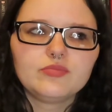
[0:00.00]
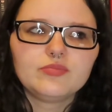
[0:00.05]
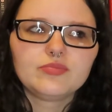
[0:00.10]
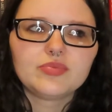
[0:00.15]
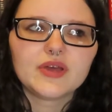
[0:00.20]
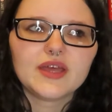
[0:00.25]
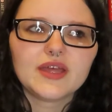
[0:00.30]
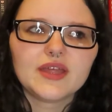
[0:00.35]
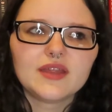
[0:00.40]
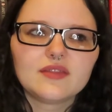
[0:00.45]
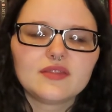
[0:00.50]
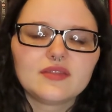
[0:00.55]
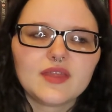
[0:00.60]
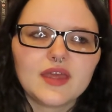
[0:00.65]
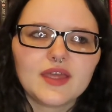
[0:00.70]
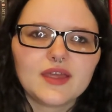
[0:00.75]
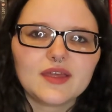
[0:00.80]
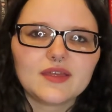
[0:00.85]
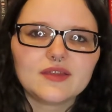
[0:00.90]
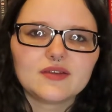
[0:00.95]
But
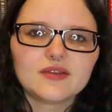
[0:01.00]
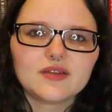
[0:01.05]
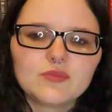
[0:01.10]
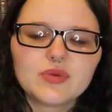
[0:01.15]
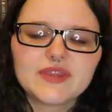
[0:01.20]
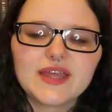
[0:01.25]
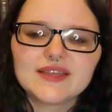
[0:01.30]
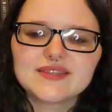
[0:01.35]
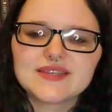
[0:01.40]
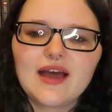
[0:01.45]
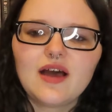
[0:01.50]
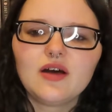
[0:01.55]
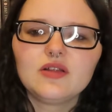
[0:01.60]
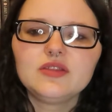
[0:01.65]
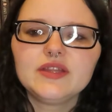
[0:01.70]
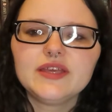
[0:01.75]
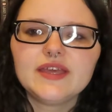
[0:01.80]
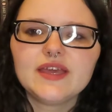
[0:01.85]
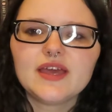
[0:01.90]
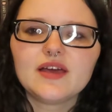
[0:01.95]
that's how
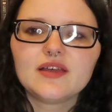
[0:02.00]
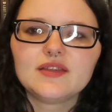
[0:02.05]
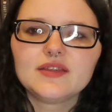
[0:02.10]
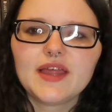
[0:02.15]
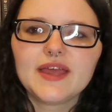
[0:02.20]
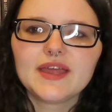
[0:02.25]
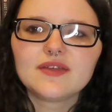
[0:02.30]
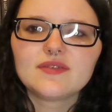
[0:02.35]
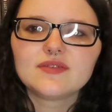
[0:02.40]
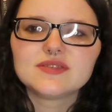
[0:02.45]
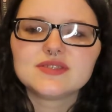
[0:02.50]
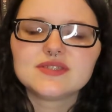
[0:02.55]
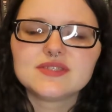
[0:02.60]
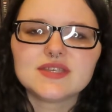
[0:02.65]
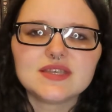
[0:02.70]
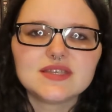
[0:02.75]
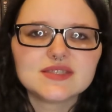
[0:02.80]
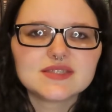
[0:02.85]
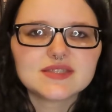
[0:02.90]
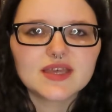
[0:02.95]
Leah, like,
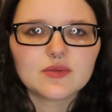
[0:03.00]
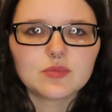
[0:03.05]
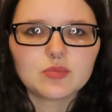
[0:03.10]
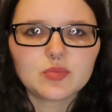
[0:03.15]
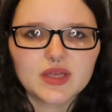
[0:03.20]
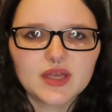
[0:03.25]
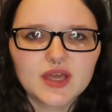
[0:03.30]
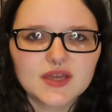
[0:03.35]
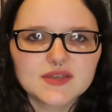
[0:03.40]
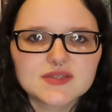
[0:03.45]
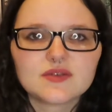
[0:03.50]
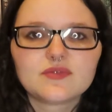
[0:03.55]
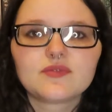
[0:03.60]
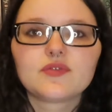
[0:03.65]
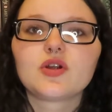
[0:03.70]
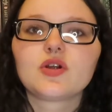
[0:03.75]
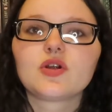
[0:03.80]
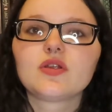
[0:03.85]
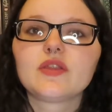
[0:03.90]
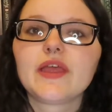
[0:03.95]
sees them because of
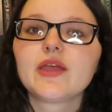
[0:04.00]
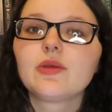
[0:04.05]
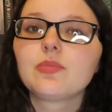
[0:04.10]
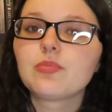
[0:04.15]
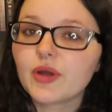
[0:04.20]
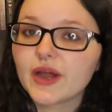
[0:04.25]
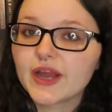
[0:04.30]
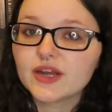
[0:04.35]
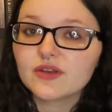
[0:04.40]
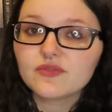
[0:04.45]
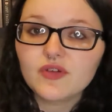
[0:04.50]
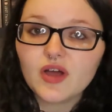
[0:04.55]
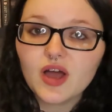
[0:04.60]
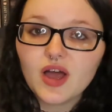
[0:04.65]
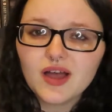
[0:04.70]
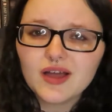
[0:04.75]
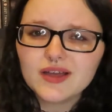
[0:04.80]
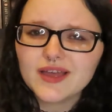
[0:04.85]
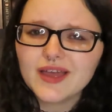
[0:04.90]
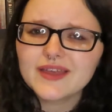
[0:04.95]
her, like, brain
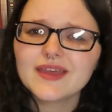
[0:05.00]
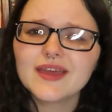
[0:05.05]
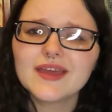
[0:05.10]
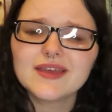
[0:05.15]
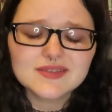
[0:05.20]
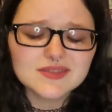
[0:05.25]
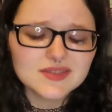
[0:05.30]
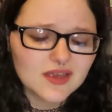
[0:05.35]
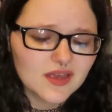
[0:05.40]
fog, I guess.